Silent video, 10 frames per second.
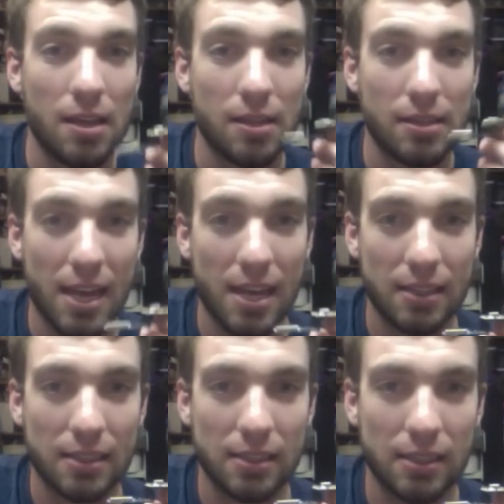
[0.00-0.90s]

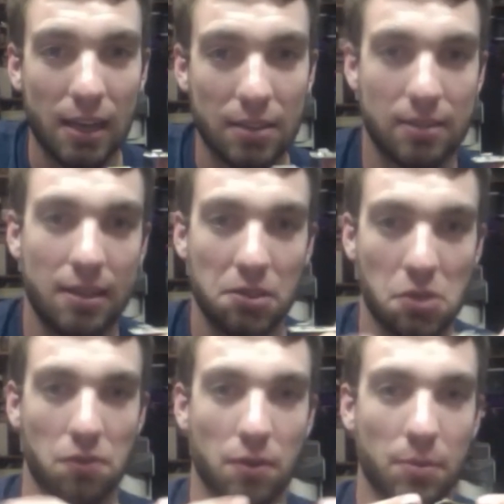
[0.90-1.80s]
takes a signal
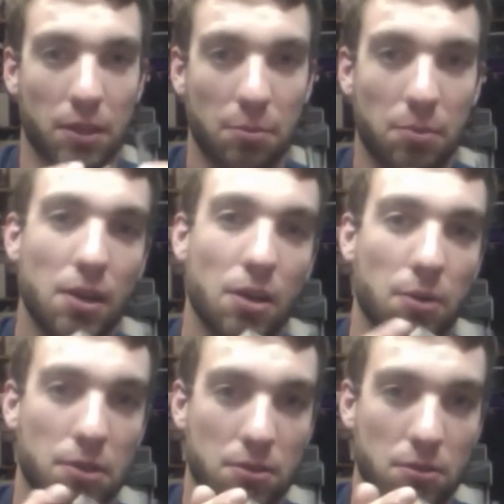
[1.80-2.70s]
from the computer,
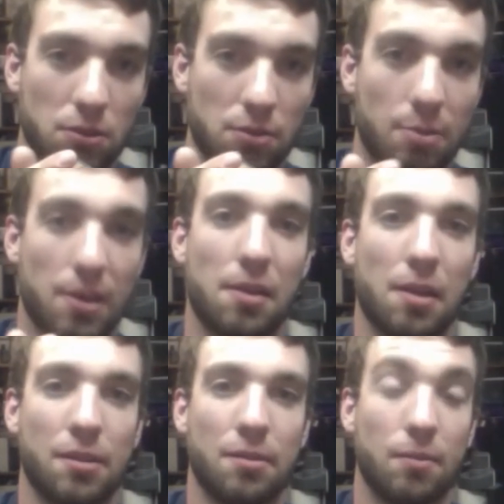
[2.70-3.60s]
which is USB,
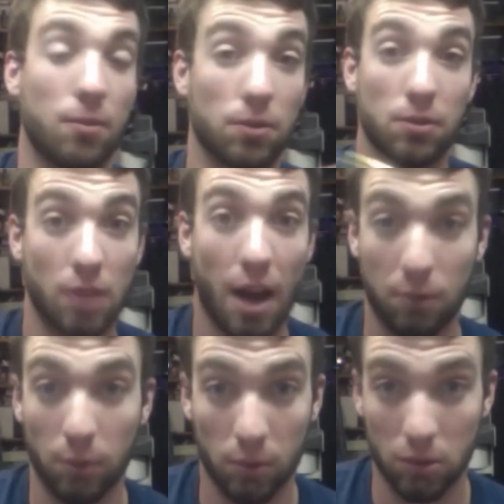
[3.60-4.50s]
through the
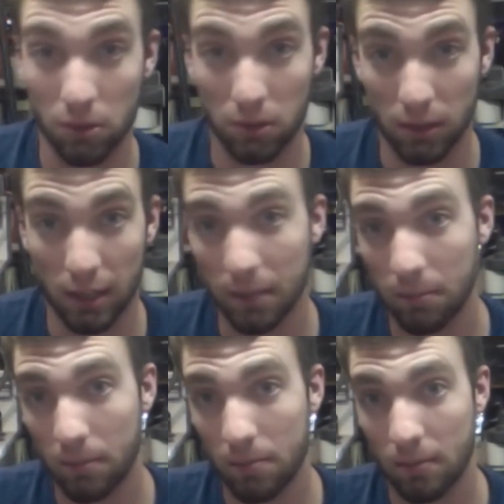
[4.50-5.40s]
software which you create.
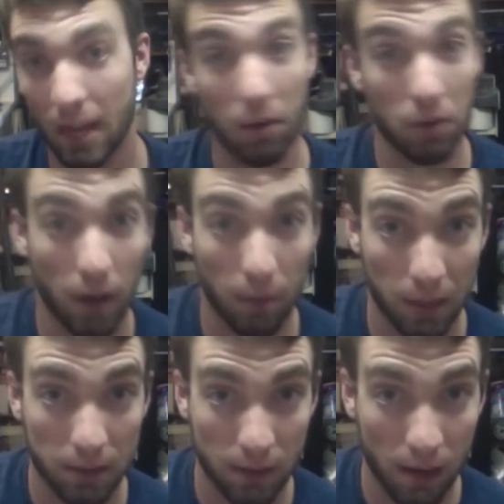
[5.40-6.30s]
I don't even know how to
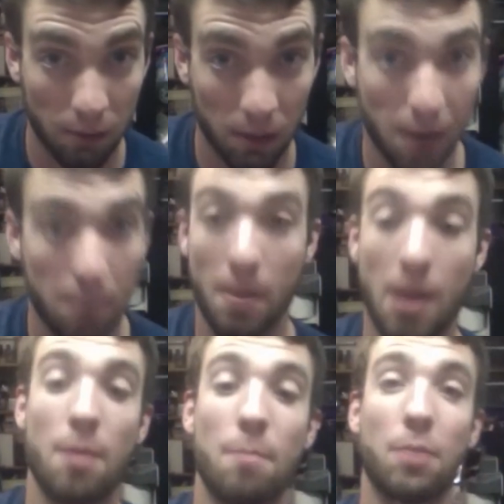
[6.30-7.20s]
make the software yet,
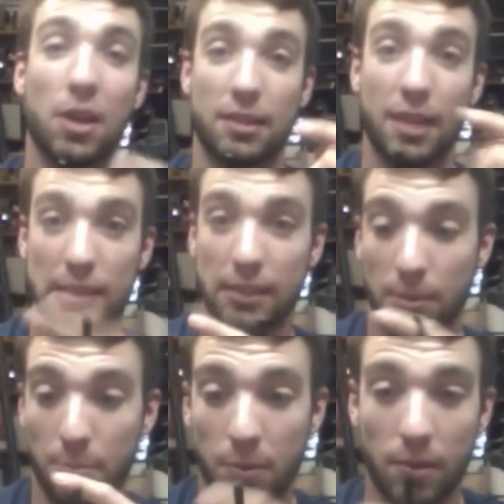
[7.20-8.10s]
but it takes
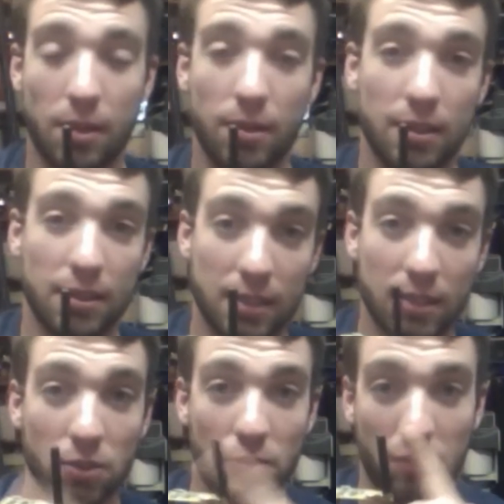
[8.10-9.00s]
the
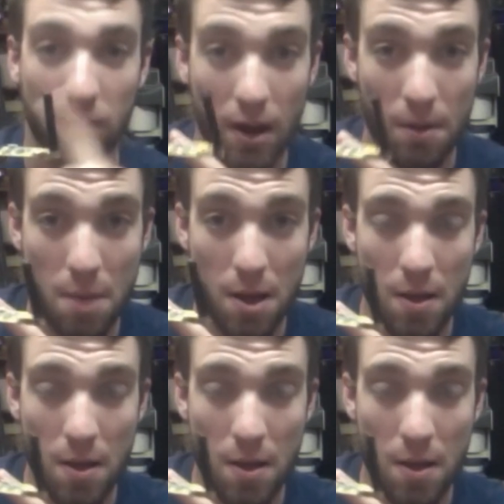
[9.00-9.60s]
signal from